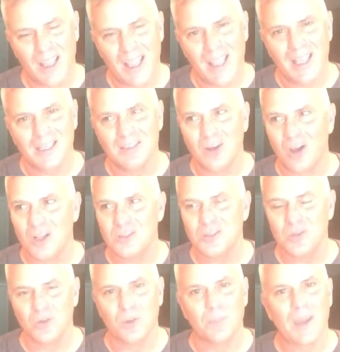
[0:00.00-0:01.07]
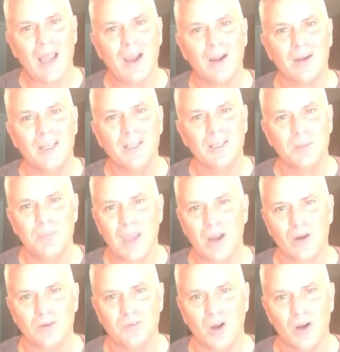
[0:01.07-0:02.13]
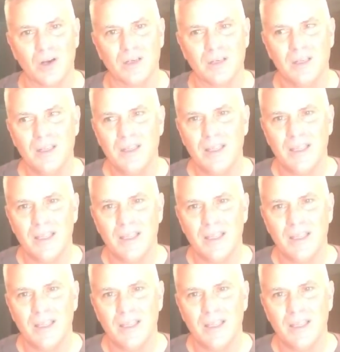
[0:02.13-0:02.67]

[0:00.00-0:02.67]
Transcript: and also the healing power of art,